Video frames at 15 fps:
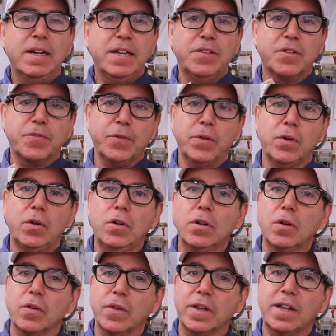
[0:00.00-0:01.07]
either for the
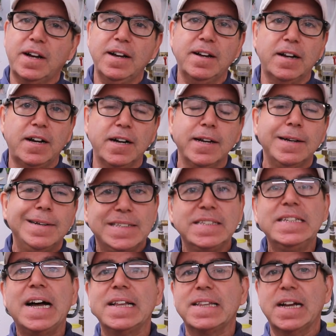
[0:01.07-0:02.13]
hook or the tie-on eye, is
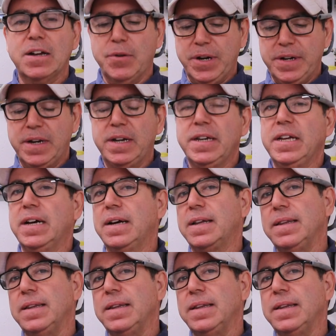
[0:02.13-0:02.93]
not that great an idea